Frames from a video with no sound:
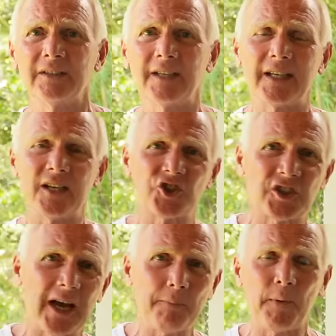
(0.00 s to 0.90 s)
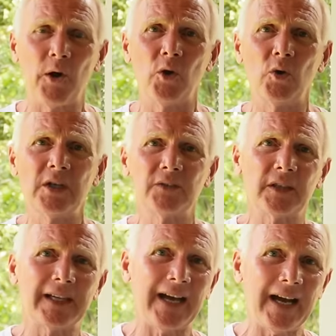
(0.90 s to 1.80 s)
the Gestapo,
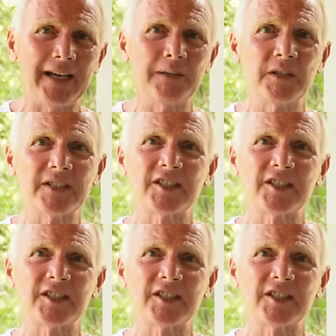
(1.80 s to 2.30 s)
the Geheimnis